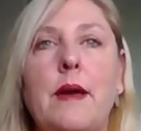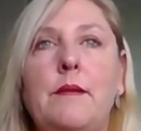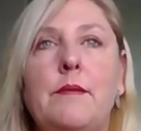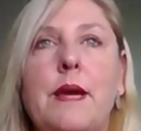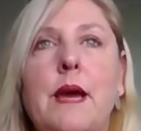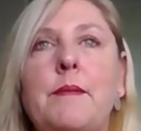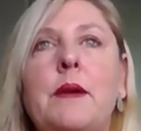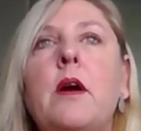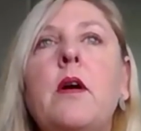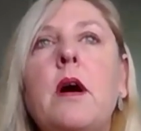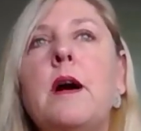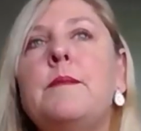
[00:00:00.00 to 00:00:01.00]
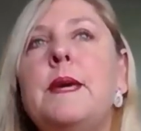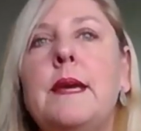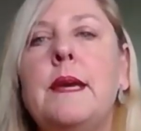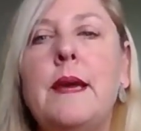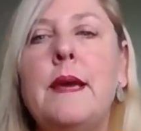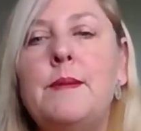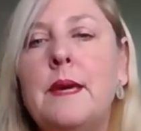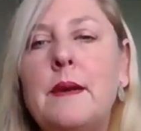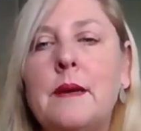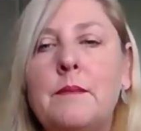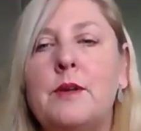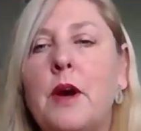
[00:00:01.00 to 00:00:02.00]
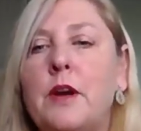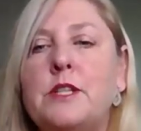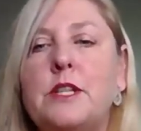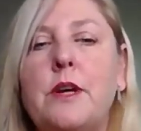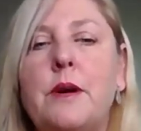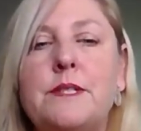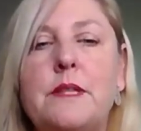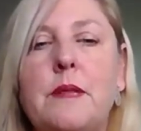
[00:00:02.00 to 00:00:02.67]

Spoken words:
you were coming, oh, I'm getting an ABN, I'm going to go into the